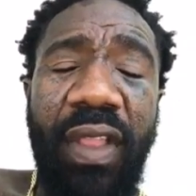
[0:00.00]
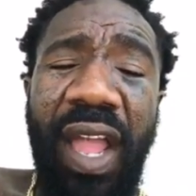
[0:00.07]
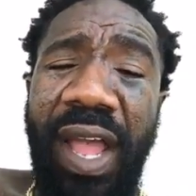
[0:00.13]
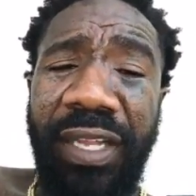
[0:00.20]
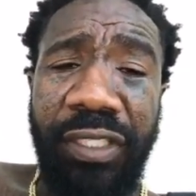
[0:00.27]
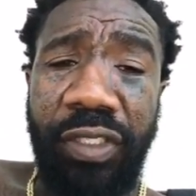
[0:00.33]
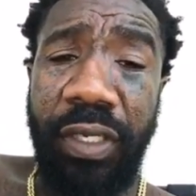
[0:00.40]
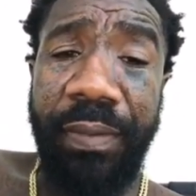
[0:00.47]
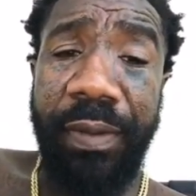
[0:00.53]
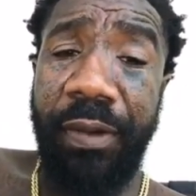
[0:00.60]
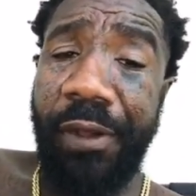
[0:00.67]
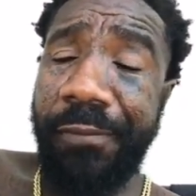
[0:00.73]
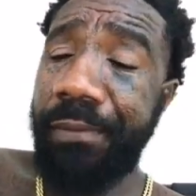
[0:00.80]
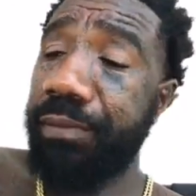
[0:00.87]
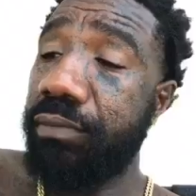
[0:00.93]
I ain't tripping
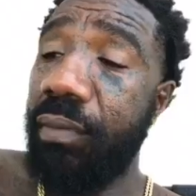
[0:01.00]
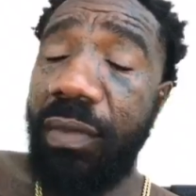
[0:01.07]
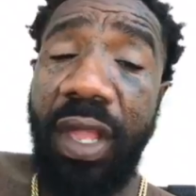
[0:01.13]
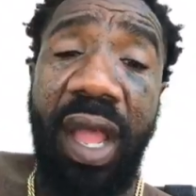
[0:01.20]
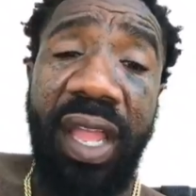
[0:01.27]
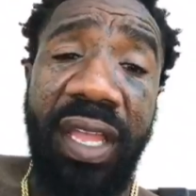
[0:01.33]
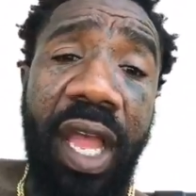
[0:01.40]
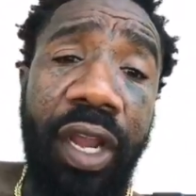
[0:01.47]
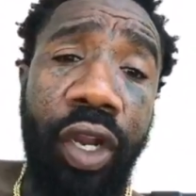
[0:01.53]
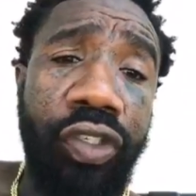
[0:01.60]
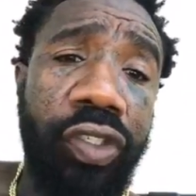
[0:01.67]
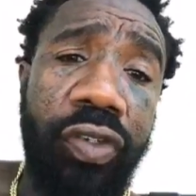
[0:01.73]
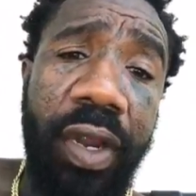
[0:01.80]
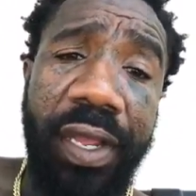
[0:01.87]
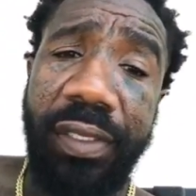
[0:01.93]
on. I ain't got no
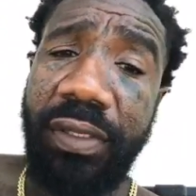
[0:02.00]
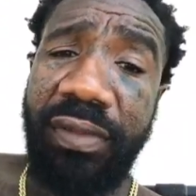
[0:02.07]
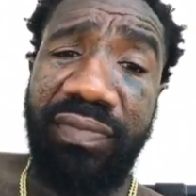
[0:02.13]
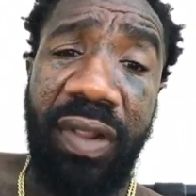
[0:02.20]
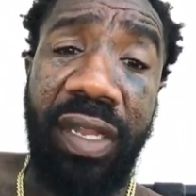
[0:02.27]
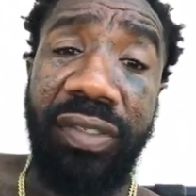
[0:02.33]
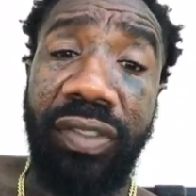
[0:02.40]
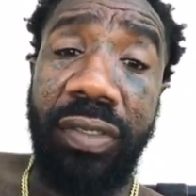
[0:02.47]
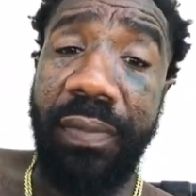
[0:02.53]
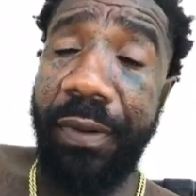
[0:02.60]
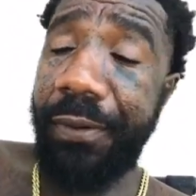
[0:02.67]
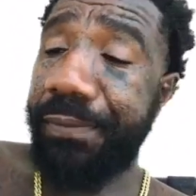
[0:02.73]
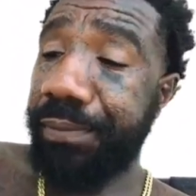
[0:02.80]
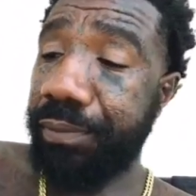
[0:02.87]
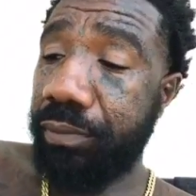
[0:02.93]
strikes. I ain't
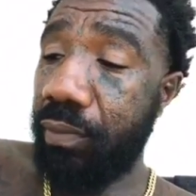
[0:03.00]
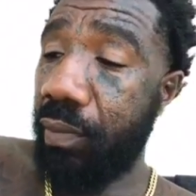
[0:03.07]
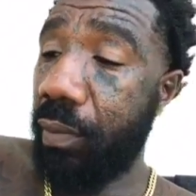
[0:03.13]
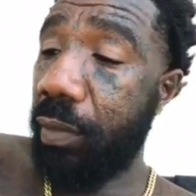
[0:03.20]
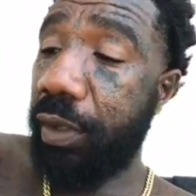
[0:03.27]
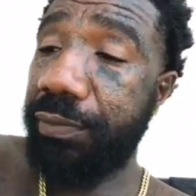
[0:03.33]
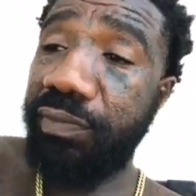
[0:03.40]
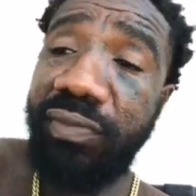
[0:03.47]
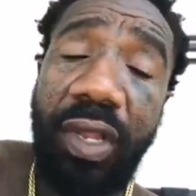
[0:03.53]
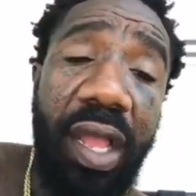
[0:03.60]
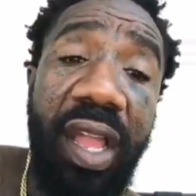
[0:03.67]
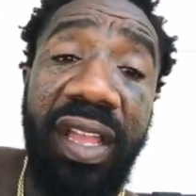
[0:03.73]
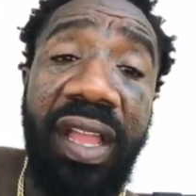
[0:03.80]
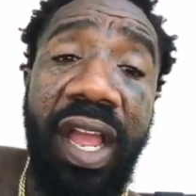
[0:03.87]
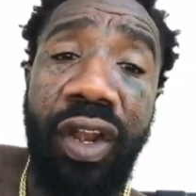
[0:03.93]
tripping.
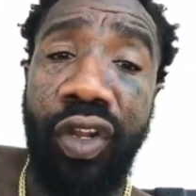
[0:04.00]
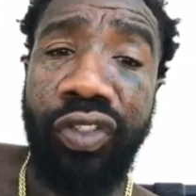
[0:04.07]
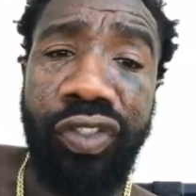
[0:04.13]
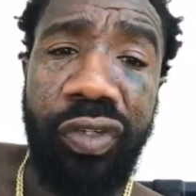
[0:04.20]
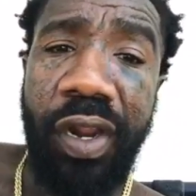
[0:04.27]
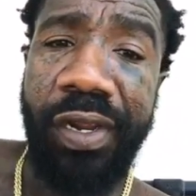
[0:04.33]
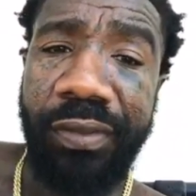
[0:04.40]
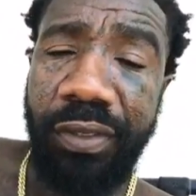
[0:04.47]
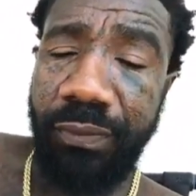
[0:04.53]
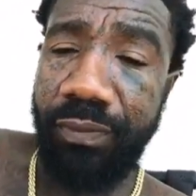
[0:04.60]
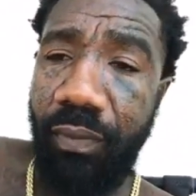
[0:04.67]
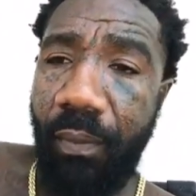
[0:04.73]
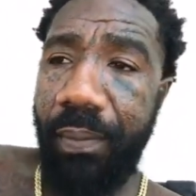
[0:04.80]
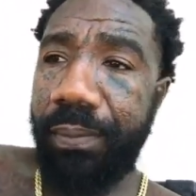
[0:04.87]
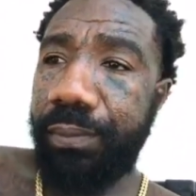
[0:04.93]
I ain't got no strikes.
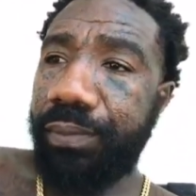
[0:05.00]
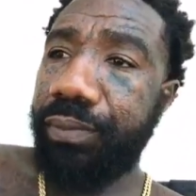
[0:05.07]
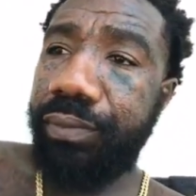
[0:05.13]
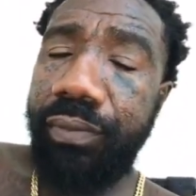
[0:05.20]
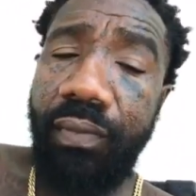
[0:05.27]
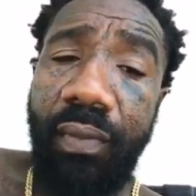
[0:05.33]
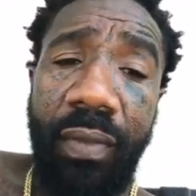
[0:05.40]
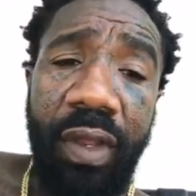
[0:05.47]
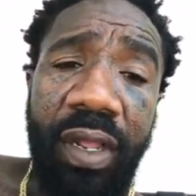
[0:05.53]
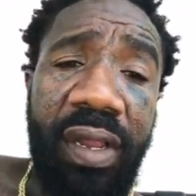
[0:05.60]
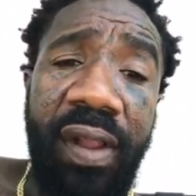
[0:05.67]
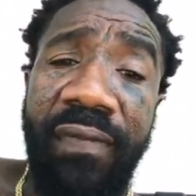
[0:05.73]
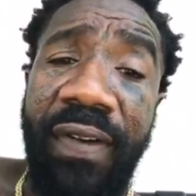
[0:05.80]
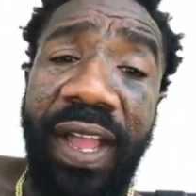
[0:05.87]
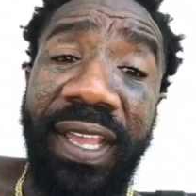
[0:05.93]

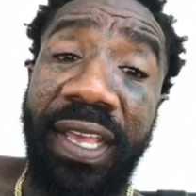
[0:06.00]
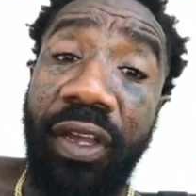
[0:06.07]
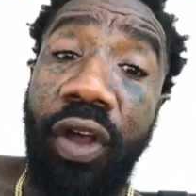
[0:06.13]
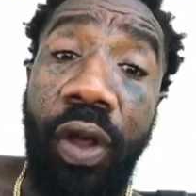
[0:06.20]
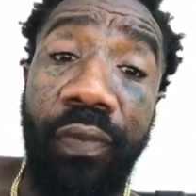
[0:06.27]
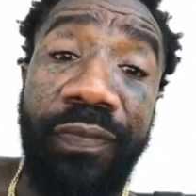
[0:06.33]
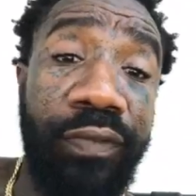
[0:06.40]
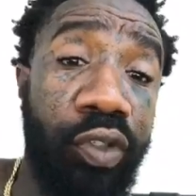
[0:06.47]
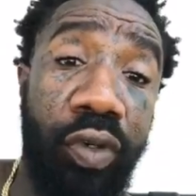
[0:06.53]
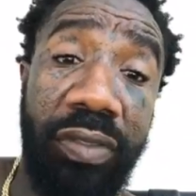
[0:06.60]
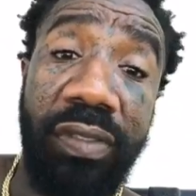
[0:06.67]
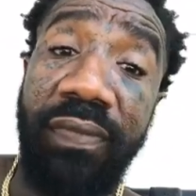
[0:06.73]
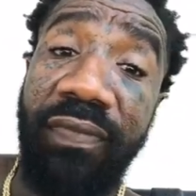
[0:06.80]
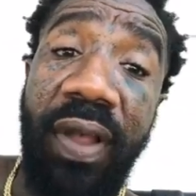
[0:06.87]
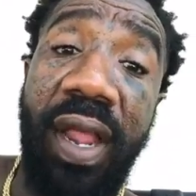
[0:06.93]
If I get caught
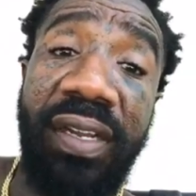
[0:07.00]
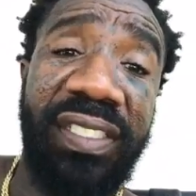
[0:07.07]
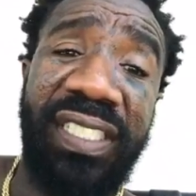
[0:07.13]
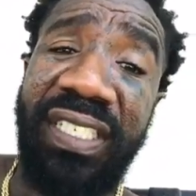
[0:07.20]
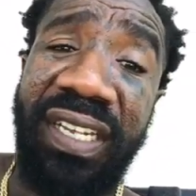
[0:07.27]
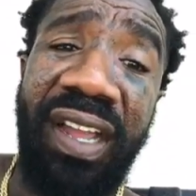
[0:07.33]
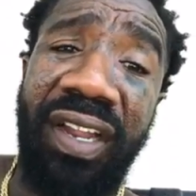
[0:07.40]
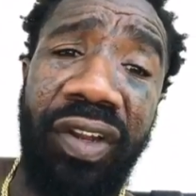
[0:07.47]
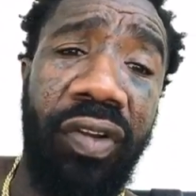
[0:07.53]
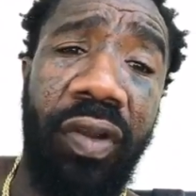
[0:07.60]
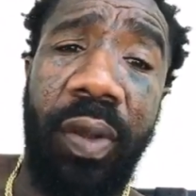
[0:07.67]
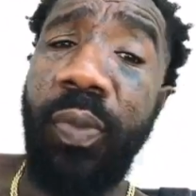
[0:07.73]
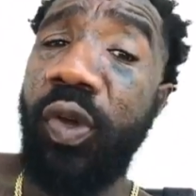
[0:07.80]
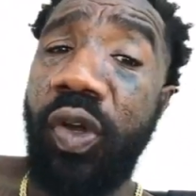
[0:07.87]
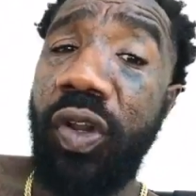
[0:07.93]
doing some violent shit, I know
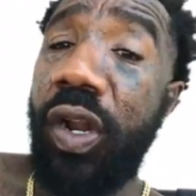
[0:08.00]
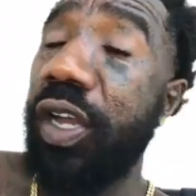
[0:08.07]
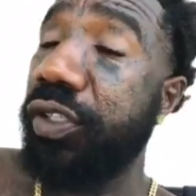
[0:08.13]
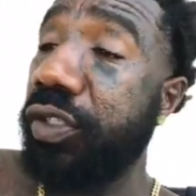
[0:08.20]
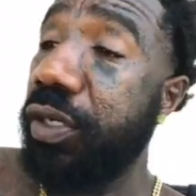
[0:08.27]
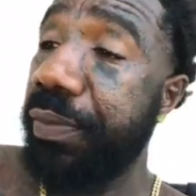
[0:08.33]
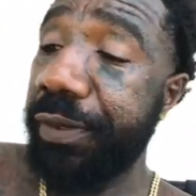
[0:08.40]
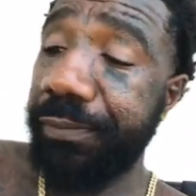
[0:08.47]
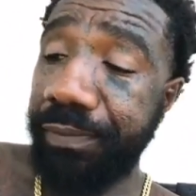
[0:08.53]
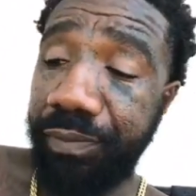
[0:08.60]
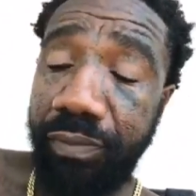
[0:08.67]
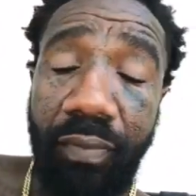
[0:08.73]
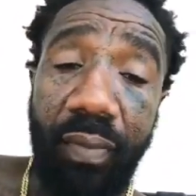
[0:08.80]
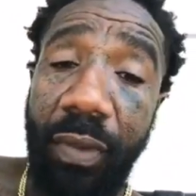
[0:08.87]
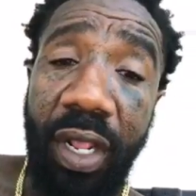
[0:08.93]
I'm going. I ain't tripping.
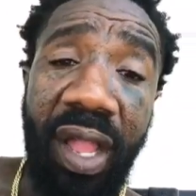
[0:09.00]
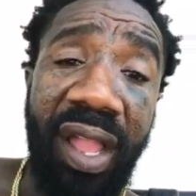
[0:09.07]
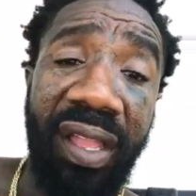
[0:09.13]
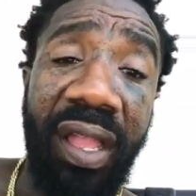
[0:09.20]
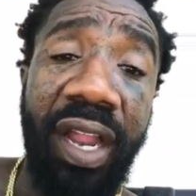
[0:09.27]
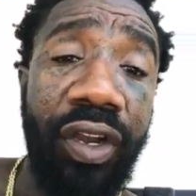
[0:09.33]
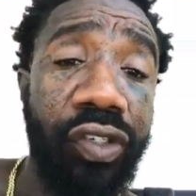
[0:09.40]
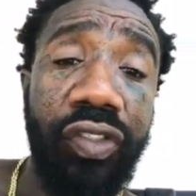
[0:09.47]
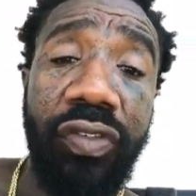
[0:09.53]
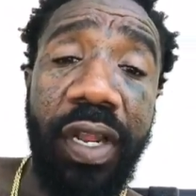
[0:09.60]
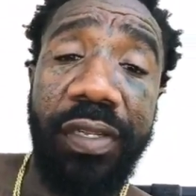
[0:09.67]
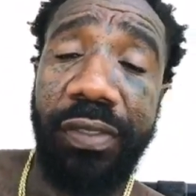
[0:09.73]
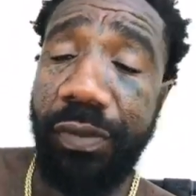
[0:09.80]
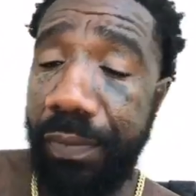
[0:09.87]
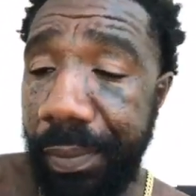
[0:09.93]
I ain't got no
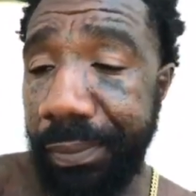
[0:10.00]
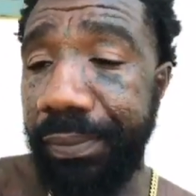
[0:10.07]
strikes.